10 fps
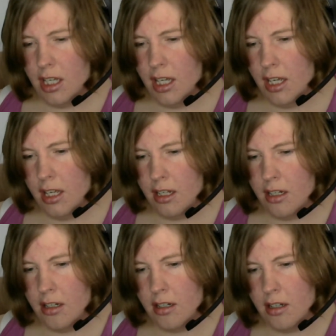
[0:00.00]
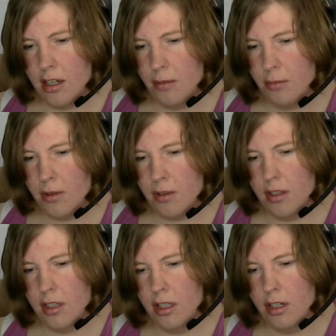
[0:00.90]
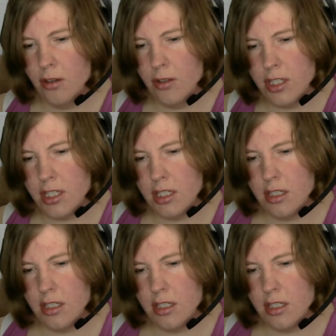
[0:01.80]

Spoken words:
And I'm, it's